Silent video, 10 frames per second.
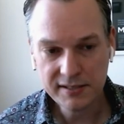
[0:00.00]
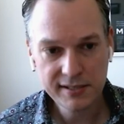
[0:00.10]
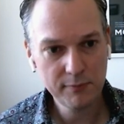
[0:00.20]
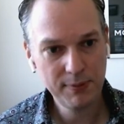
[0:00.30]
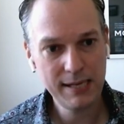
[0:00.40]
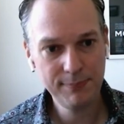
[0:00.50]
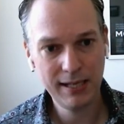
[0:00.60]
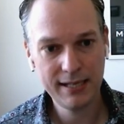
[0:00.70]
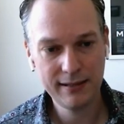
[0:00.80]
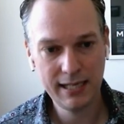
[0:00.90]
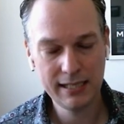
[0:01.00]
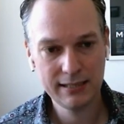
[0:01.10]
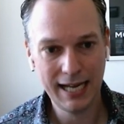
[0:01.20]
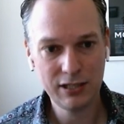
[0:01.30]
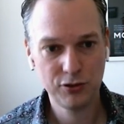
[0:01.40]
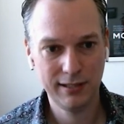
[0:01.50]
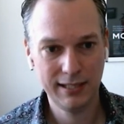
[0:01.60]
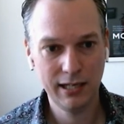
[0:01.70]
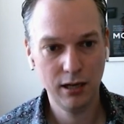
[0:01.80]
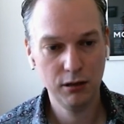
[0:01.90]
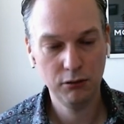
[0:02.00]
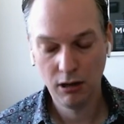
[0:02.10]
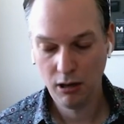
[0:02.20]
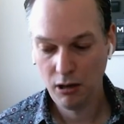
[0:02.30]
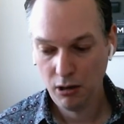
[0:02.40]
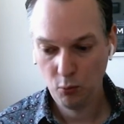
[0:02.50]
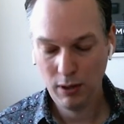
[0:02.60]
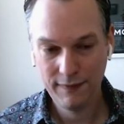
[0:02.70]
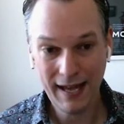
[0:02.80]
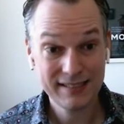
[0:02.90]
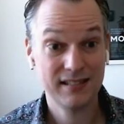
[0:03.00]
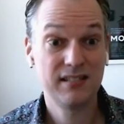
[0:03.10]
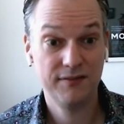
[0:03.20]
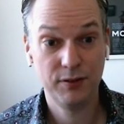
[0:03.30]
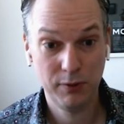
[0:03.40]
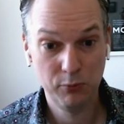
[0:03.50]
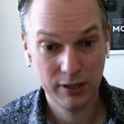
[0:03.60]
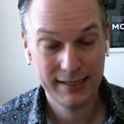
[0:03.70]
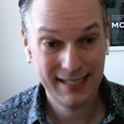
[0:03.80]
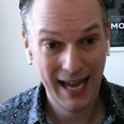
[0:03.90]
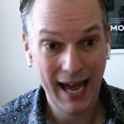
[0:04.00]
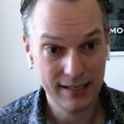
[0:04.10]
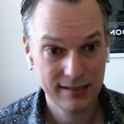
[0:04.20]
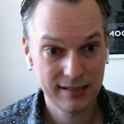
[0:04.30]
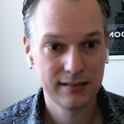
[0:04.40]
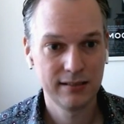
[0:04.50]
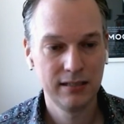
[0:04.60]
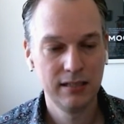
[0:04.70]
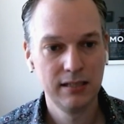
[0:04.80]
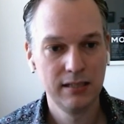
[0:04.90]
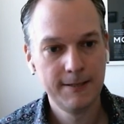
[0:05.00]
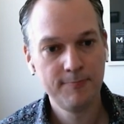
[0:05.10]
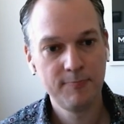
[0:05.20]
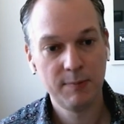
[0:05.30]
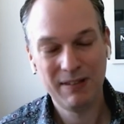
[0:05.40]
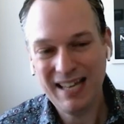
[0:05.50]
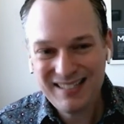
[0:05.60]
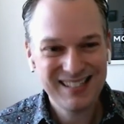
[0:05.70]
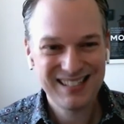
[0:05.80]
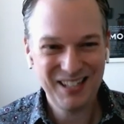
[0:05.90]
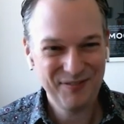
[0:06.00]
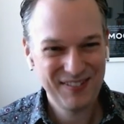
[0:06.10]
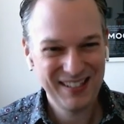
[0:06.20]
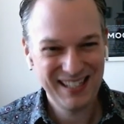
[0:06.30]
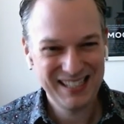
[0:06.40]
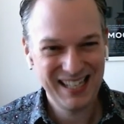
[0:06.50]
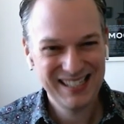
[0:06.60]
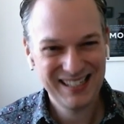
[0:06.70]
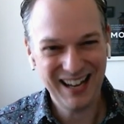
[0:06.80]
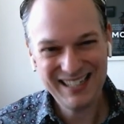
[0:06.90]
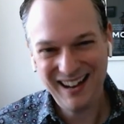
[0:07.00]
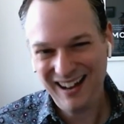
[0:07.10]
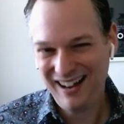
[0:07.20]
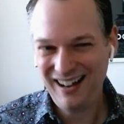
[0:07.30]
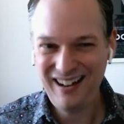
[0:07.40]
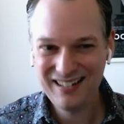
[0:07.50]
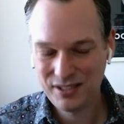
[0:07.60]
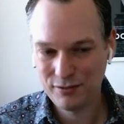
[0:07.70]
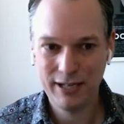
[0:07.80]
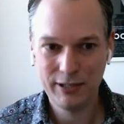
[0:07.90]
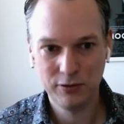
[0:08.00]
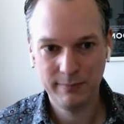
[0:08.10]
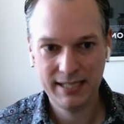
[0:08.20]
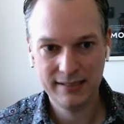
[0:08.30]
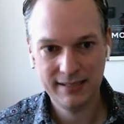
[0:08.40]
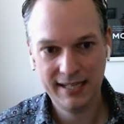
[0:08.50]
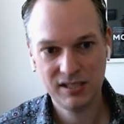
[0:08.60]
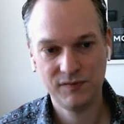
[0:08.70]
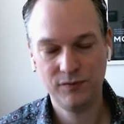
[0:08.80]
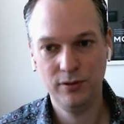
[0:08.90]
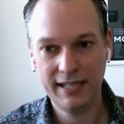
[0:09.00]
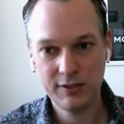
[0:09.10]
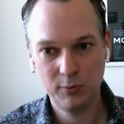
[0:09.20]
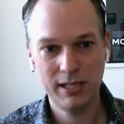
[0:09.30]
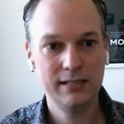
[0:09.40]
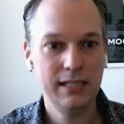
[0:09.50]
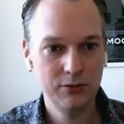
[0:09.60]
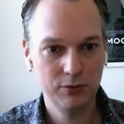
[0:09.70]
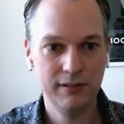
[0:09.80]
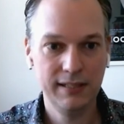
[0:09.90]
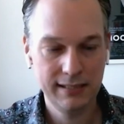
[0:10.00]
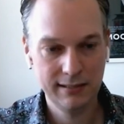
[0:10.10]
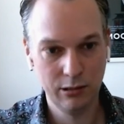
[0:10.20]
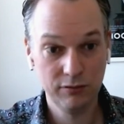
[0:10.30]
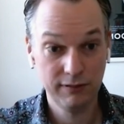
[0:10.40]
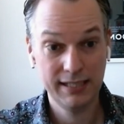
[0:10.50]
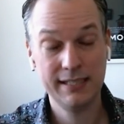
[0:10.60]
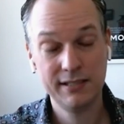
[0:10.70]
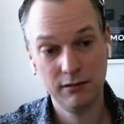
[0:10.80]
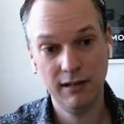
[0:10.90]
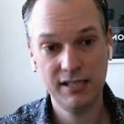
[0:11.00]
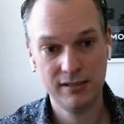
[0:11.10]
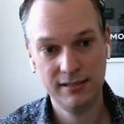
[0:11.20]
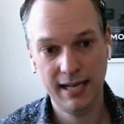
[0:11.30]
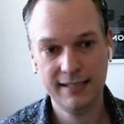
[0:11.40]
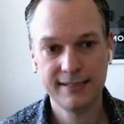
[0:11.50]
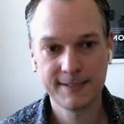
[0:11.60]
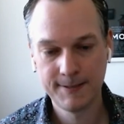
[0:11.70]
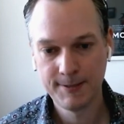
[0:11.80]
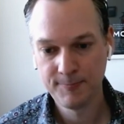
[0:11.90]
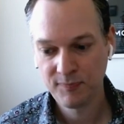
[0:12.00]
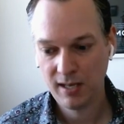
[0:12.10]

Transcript: And so people, I think, naturally go, well, that's the stuff that we want to test. But that's the stuff that is kind of hard to write automated tests for. That's why you need all of these long-running integration tests.